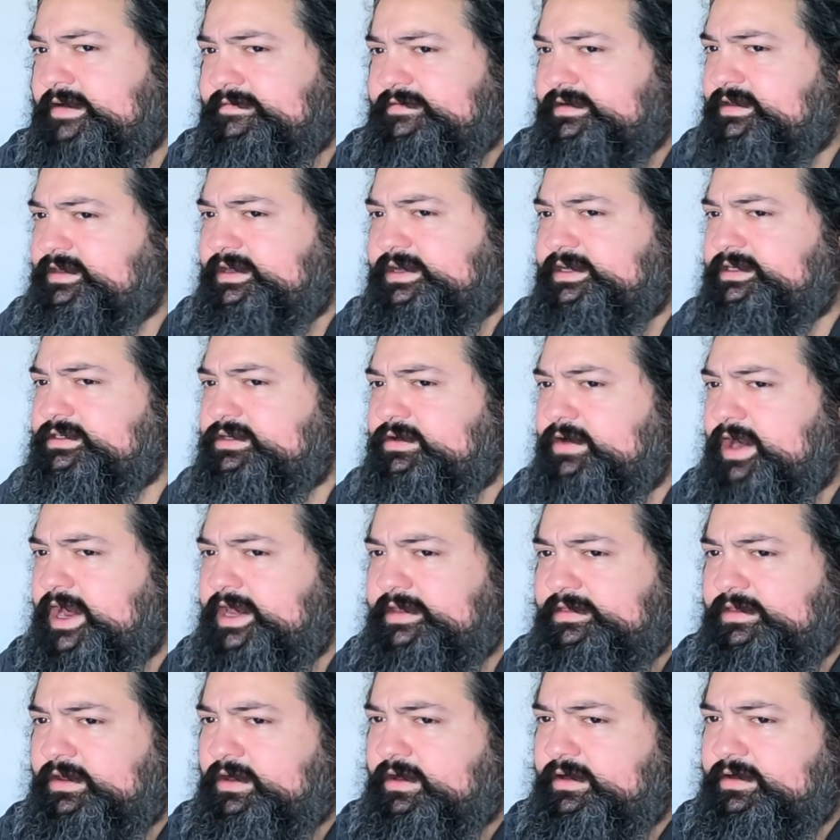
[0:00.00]
everything is
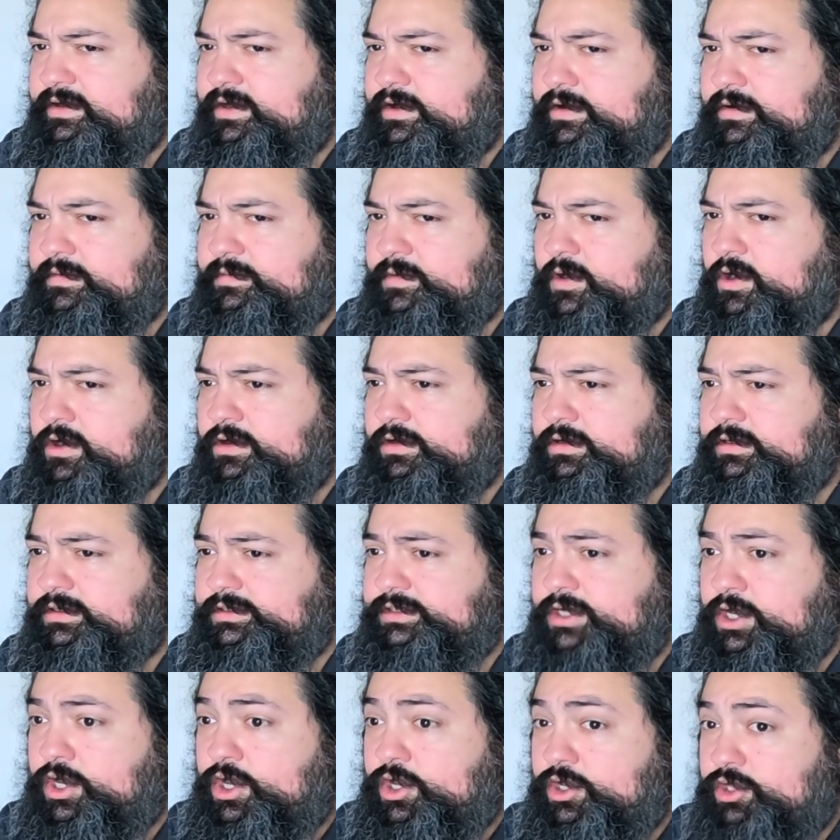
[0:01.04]
great, there are no
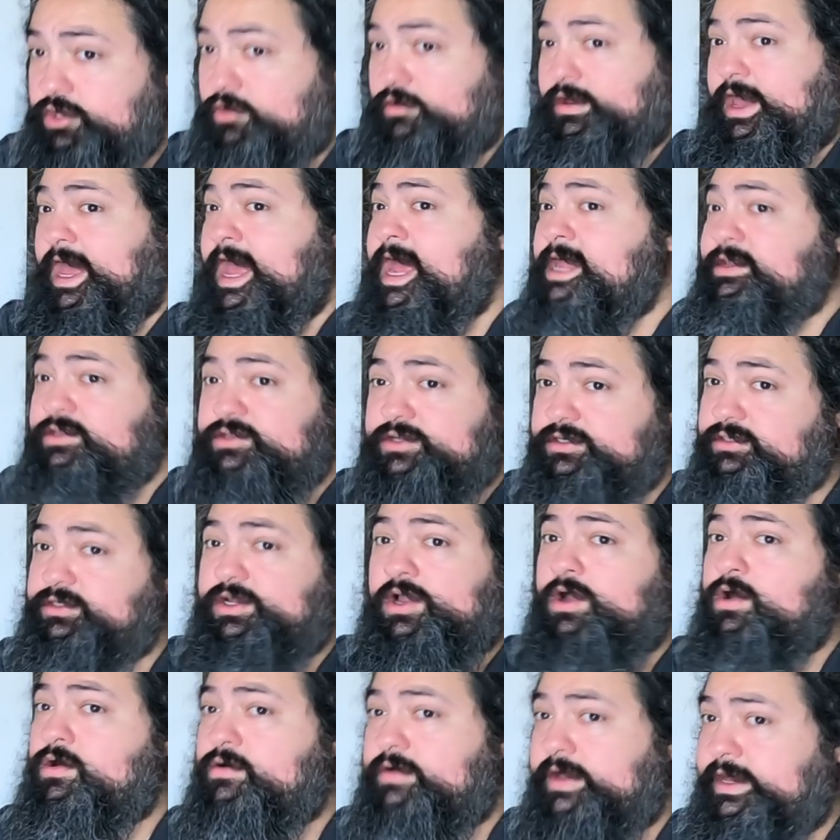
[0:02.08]
hurdles. You can just
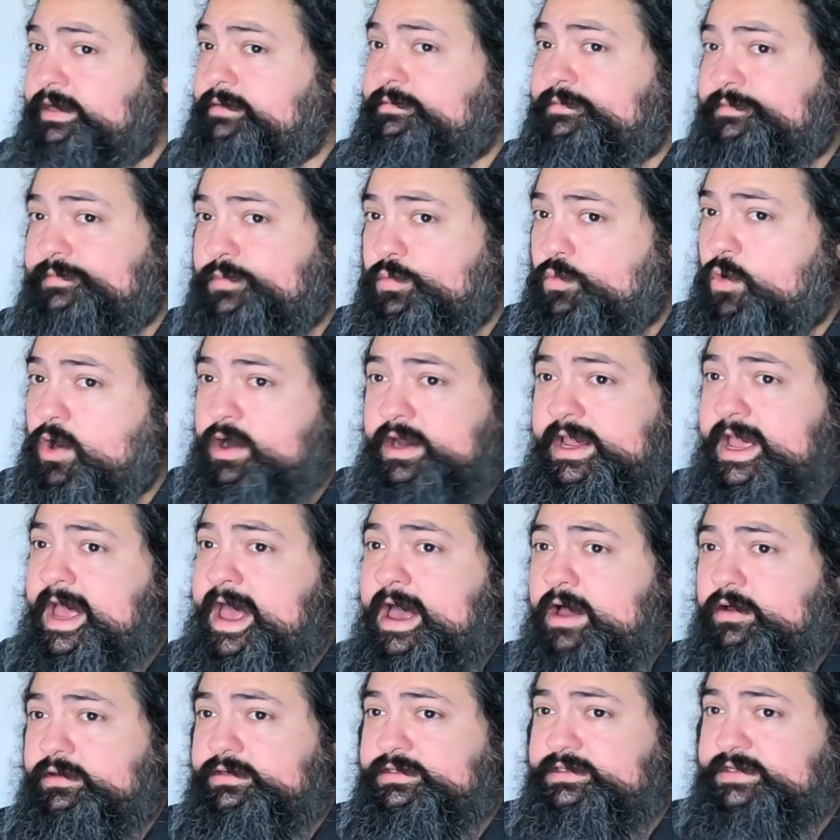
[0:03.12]
go and work
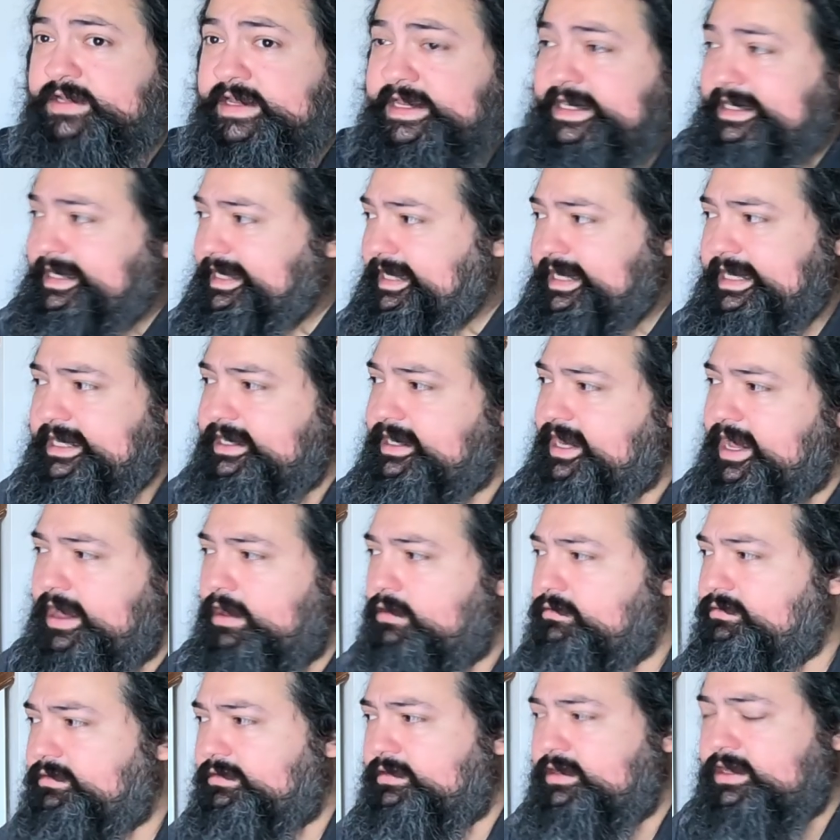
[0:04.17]
out and eat
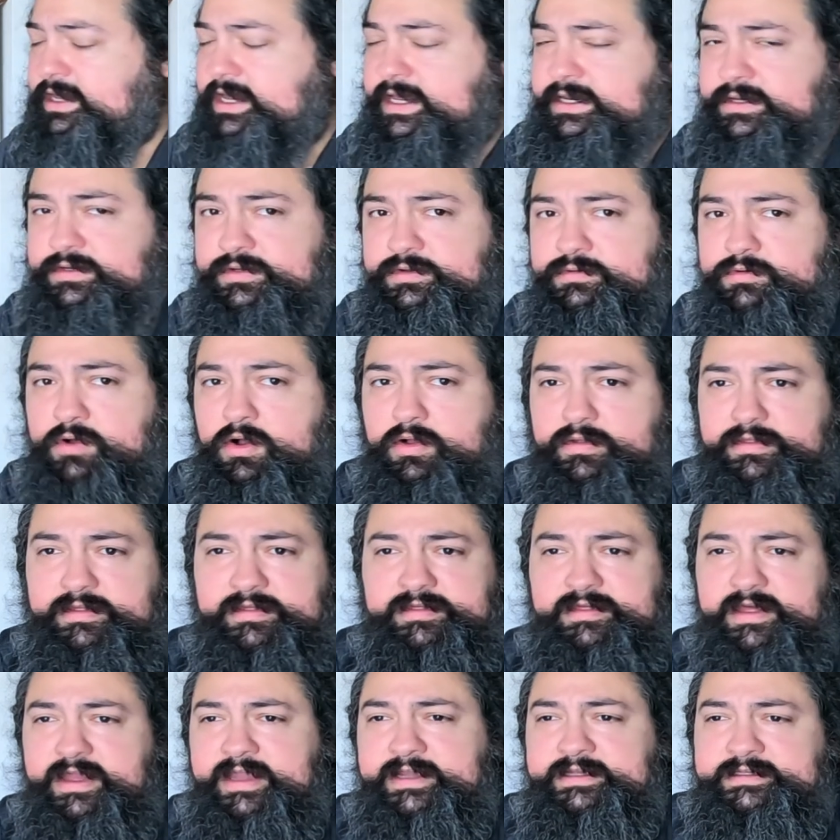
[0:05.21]
healthy and do all the
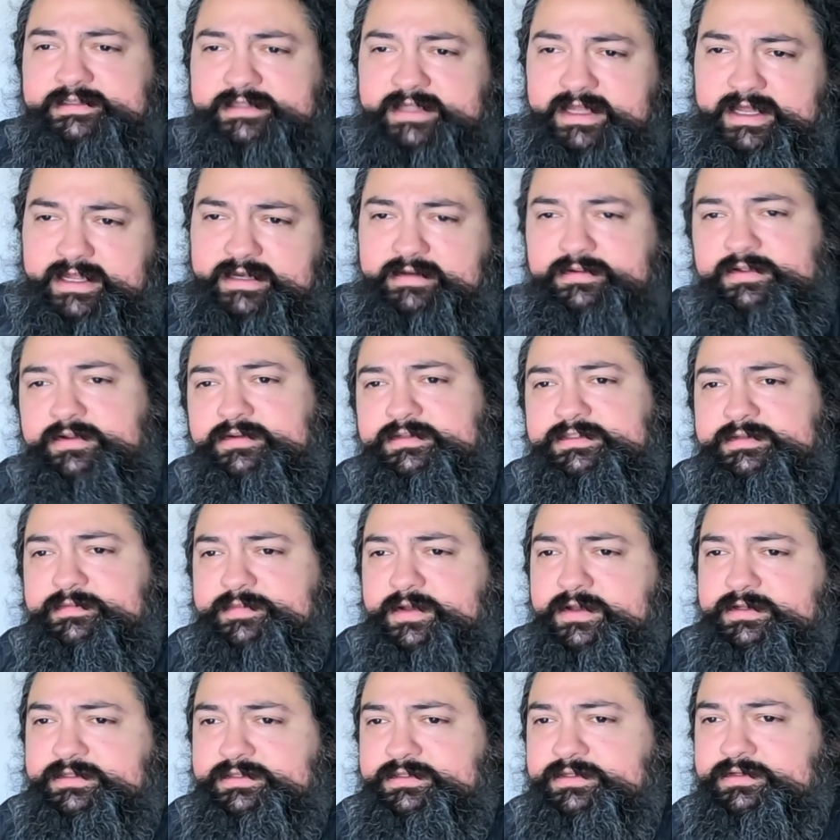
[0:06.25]
things that you're
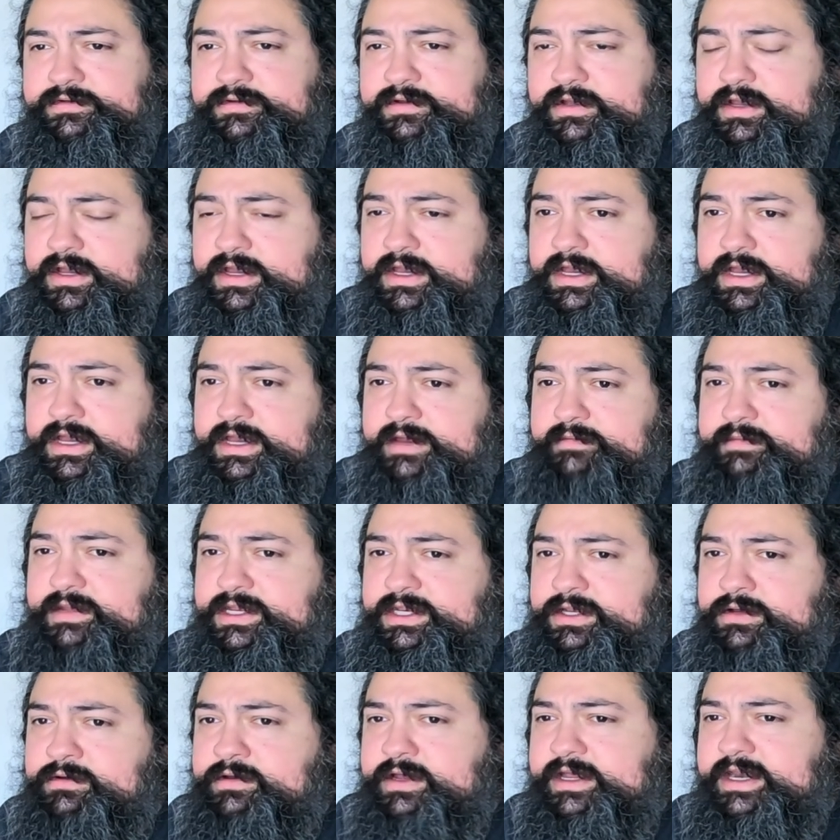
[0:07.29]
supposed to be
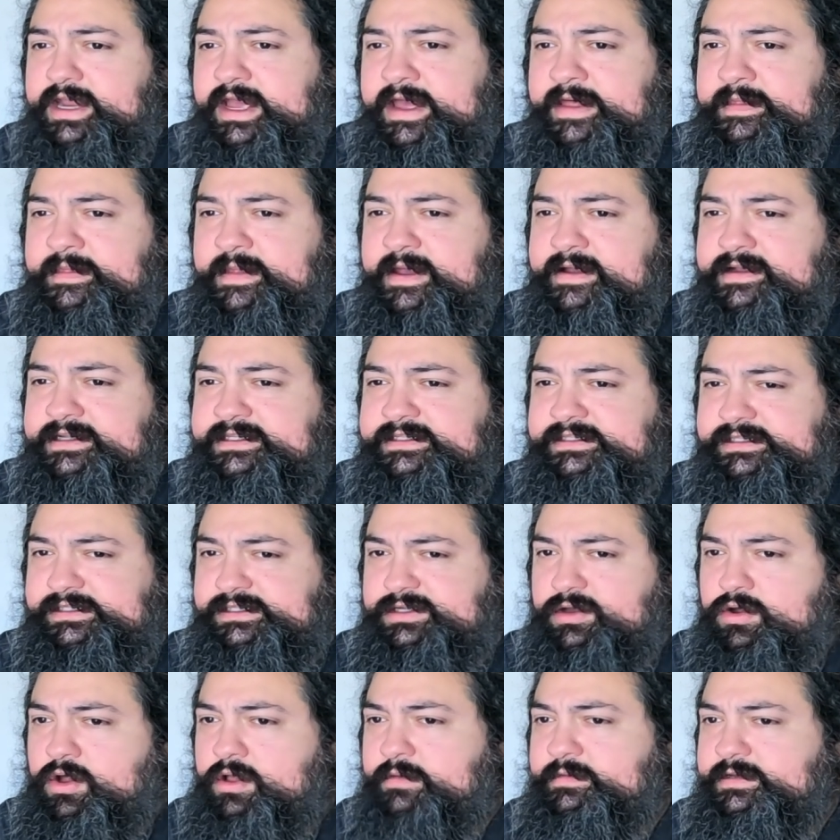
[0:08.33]
doing, and
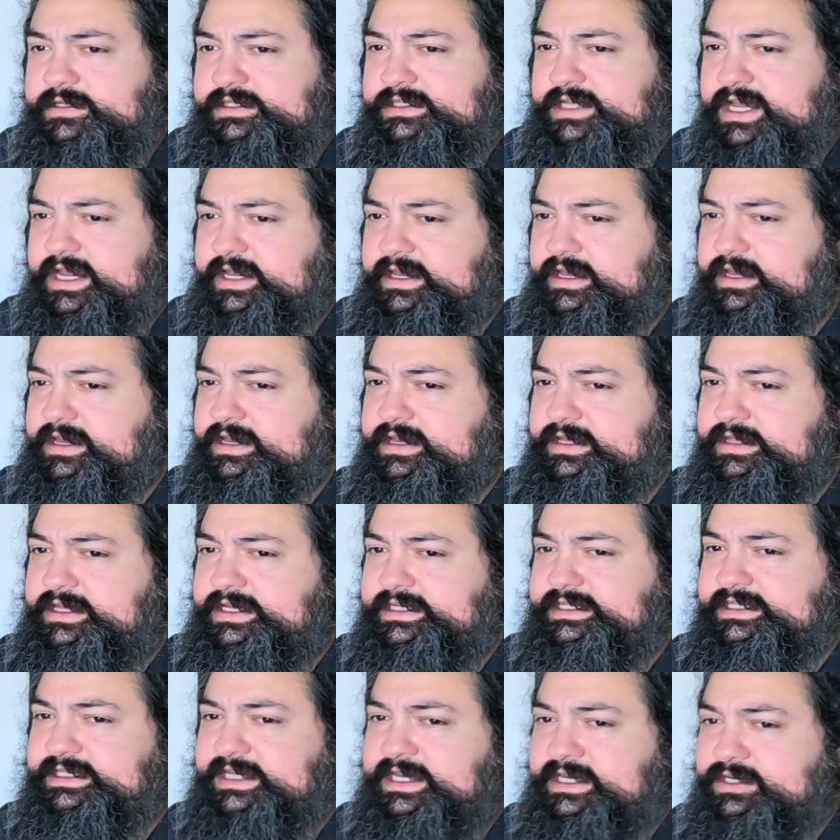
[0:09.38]
there's almost like
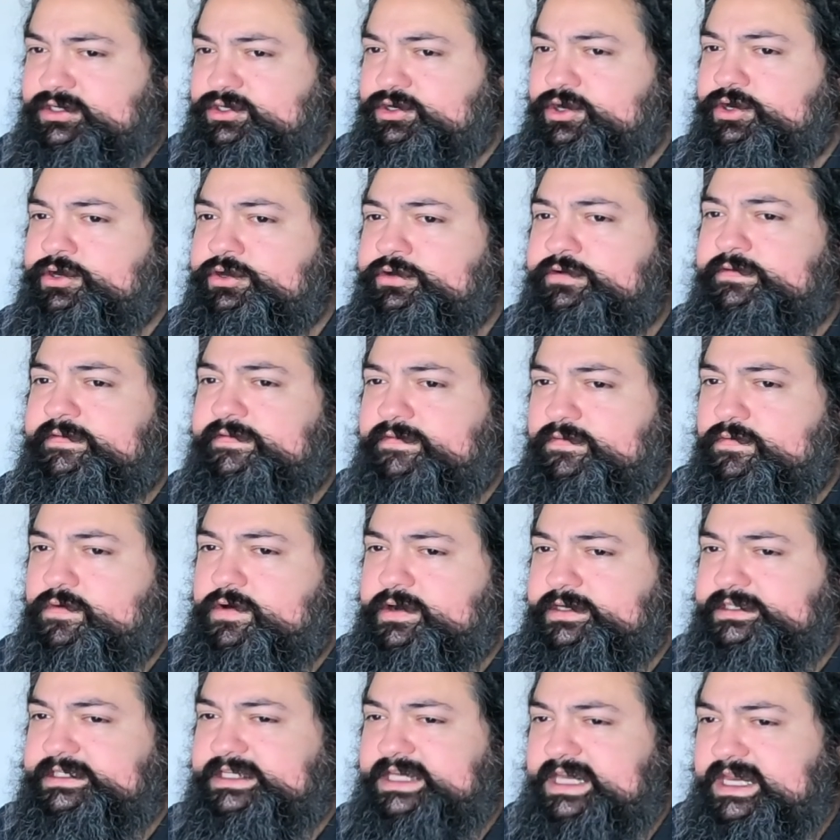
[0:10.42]
this internal
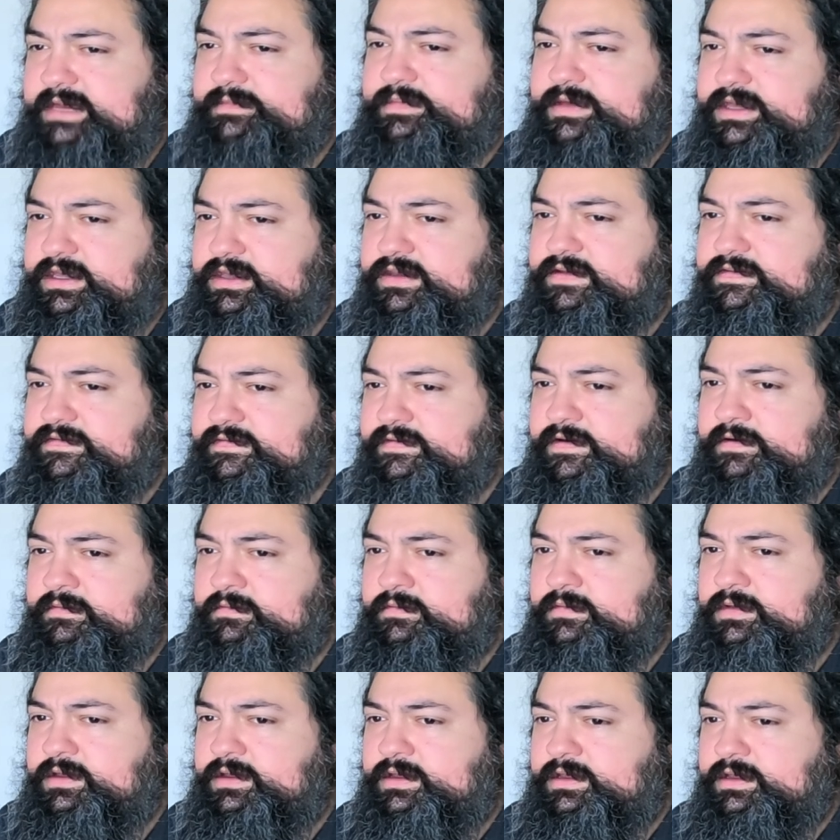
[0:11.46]
force keeping you from